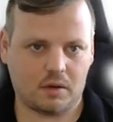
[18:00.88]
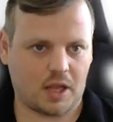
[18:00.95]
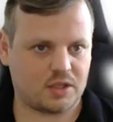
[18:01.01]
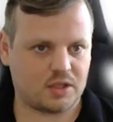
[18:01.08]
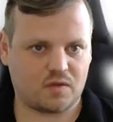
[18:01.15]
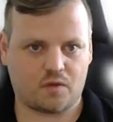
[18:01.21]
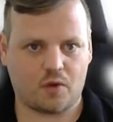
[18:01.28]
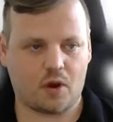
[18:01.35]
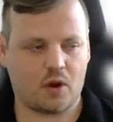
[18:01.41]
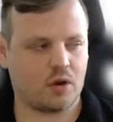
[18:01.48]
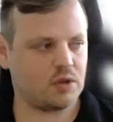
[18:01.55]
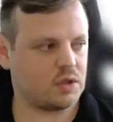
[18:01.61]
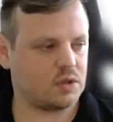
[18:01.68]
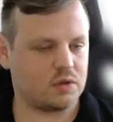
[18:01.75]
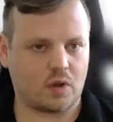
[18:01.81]
Let's
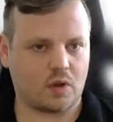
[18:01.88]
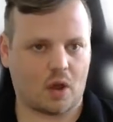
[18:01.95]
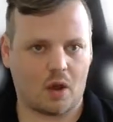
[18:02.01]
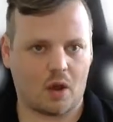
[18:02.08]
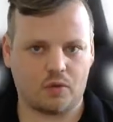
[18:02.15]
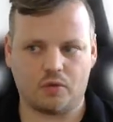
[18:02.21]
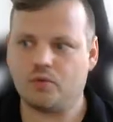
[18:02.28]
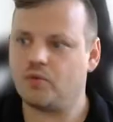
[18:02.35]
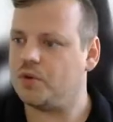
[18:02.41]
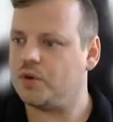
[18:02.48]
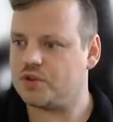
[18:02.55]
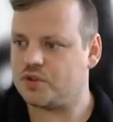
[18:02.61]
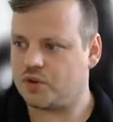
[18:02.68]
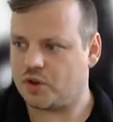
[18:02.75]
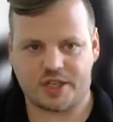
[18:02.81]
first do
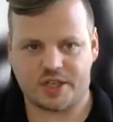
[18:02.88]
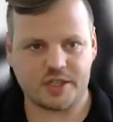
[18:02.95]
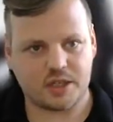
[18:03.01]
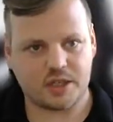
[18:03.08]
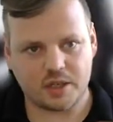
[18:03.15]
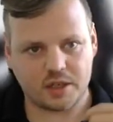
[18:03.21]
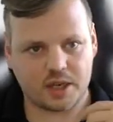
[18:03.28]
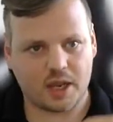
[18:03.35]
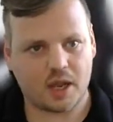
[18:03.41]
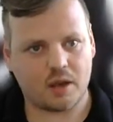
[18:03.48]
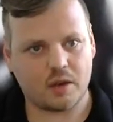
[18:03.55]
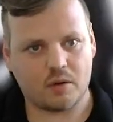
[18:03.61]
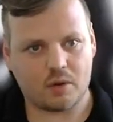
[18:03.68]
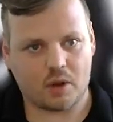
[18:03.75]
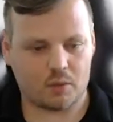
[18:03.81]
the search incident
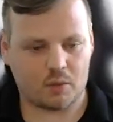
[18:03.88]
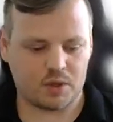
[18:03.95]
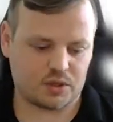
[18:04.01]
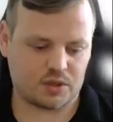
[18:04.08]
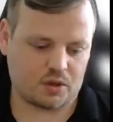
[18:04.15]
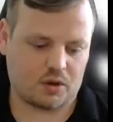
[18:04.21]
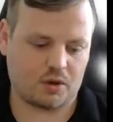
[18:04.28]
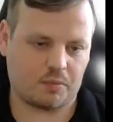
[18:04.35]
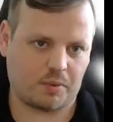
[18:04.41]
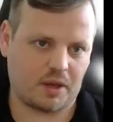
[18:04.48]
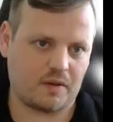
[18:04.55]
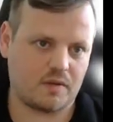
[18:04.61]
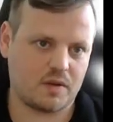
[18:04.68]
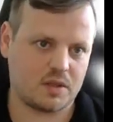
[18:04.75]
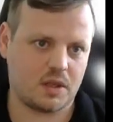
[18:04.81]
again, we saw
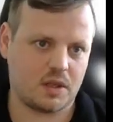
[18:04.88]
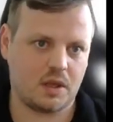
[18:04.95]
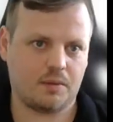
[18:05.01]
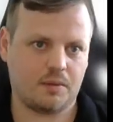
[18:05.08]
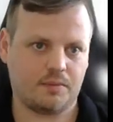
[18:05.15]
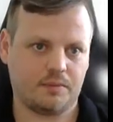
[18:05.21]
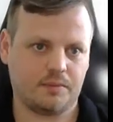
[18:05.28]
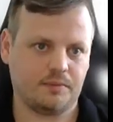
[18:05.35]
previously.